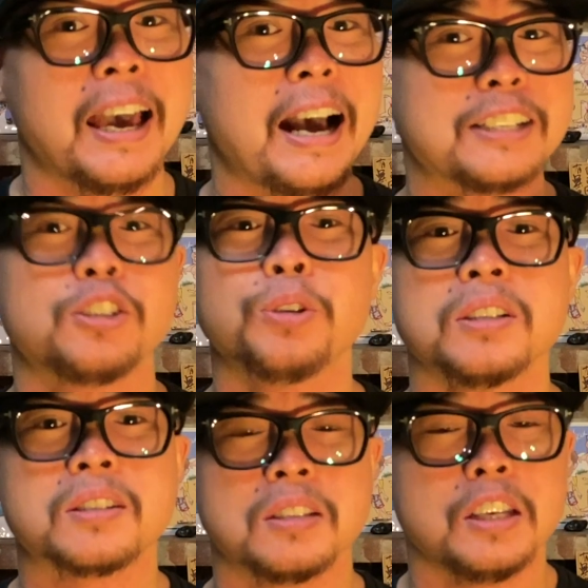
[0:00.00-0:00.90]
As you can
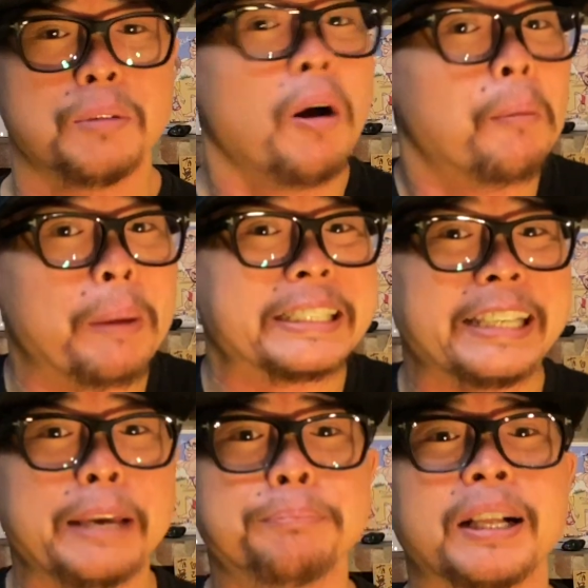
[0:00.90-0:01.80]
see, my
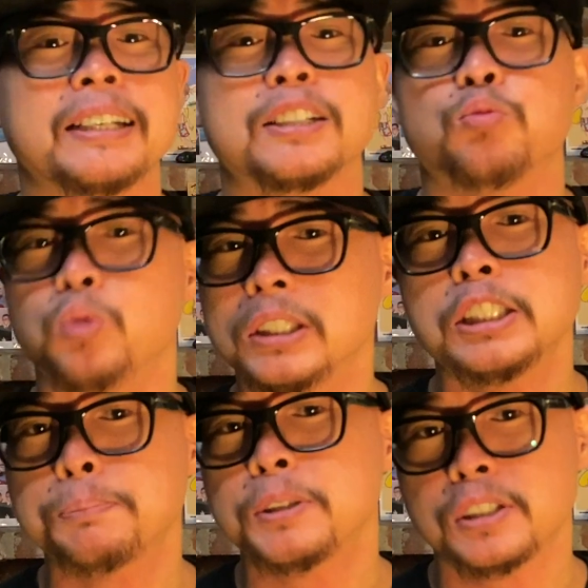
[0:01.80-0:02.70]
game plan is really
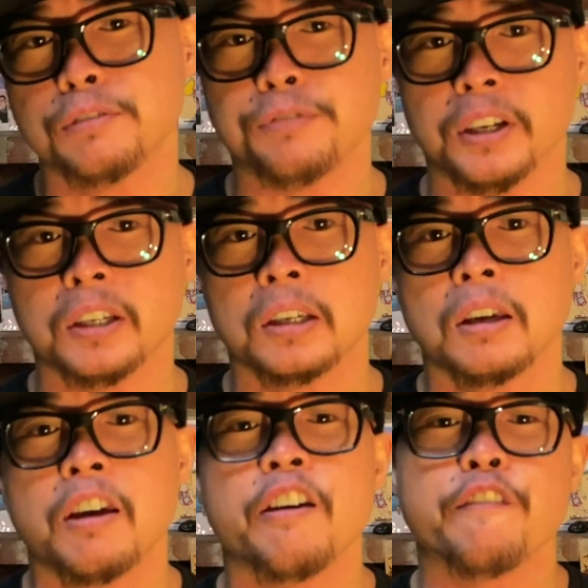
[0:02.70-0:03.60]
specific,
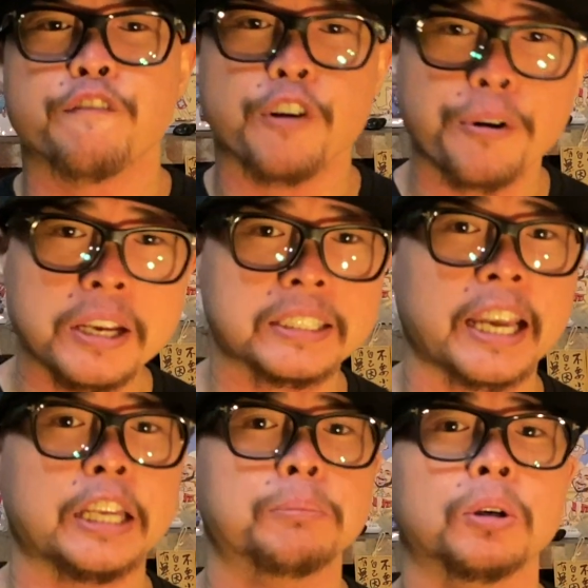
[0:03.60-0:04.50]
very
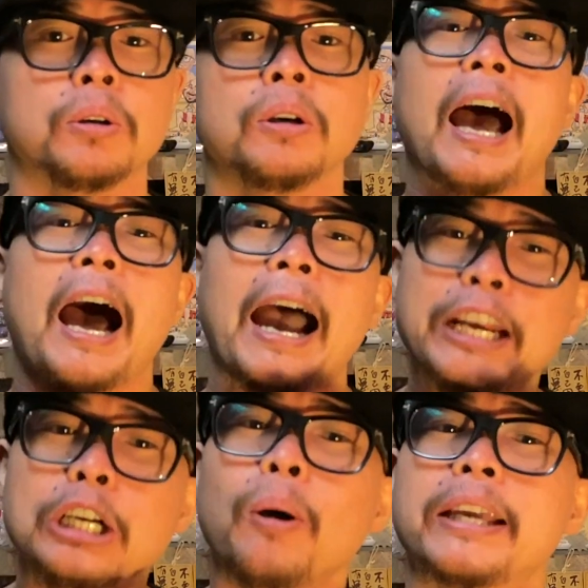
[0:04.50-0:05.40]
attainable. I
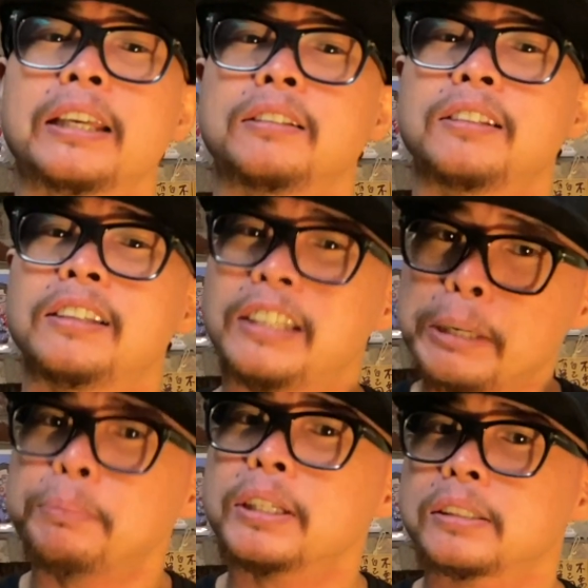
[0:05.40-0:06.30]
know I can
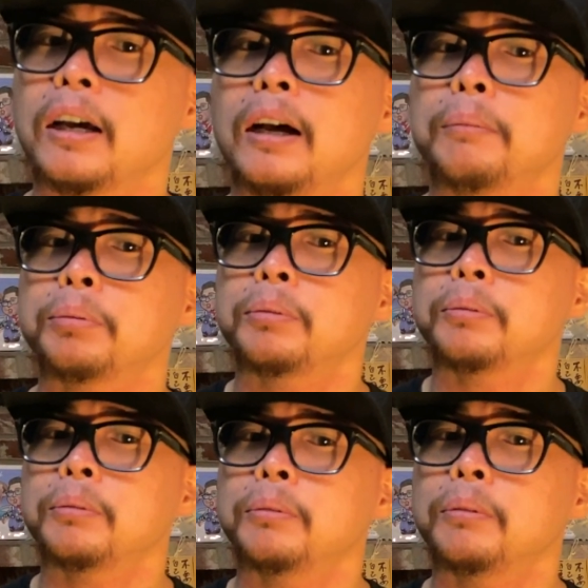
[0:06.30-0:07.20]
keep this up
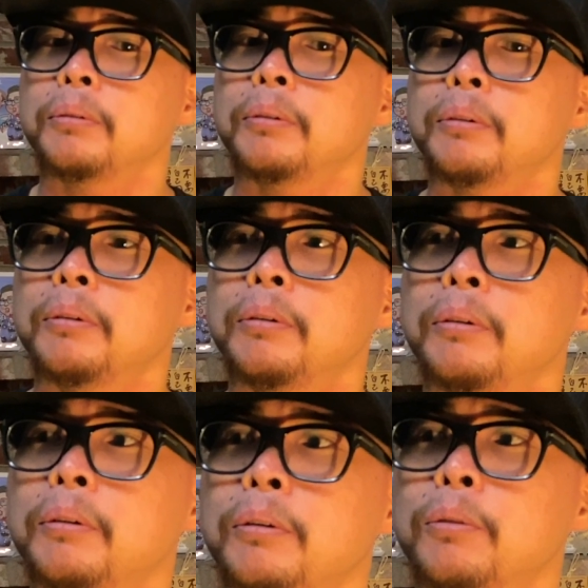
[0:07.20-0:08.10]

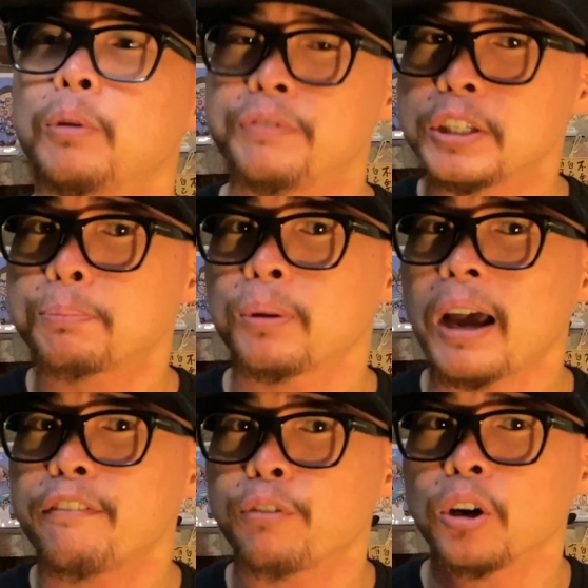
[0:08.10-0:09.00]
with this
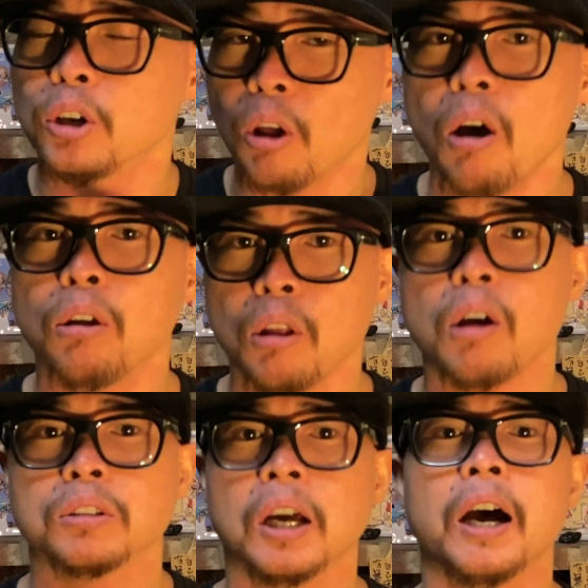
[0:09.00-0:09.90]
plan for a
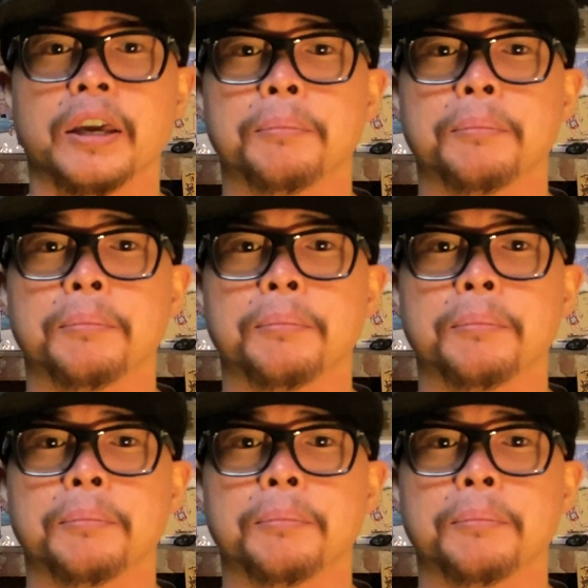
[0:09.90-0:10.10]
long time.